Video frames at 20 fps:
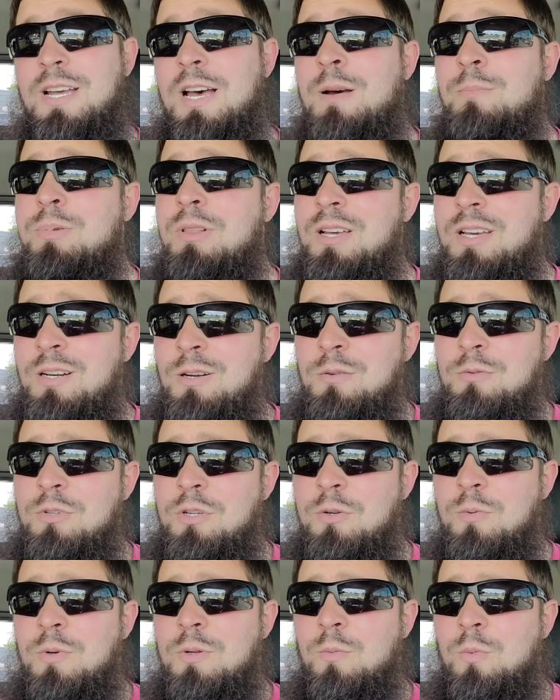I plan on
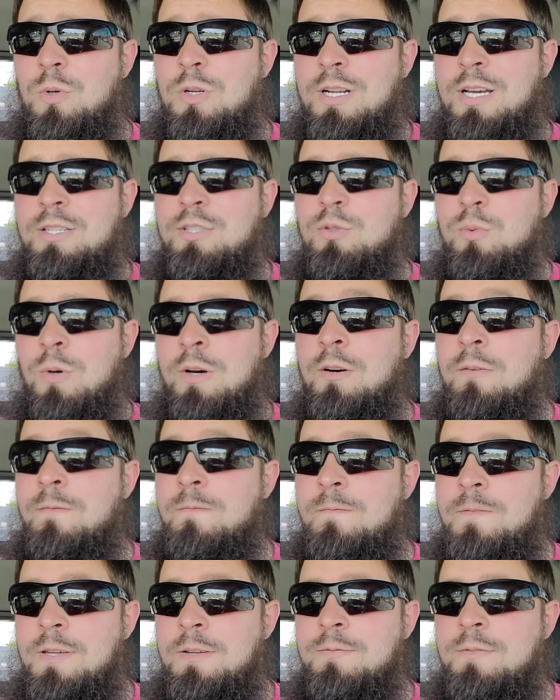doing one at
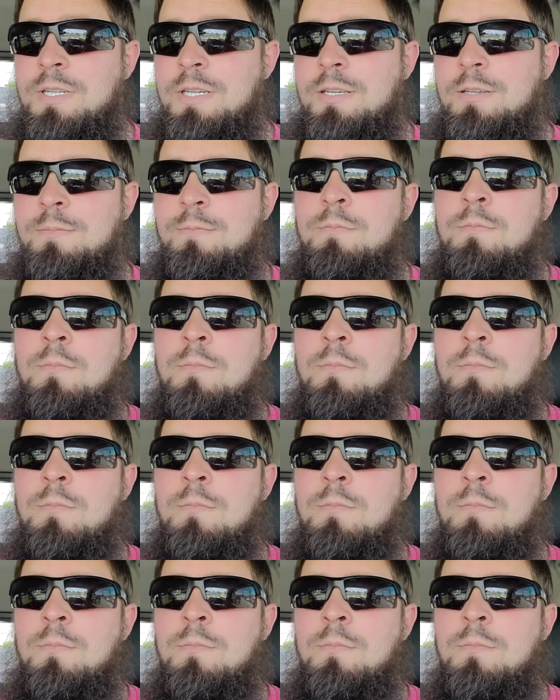1250.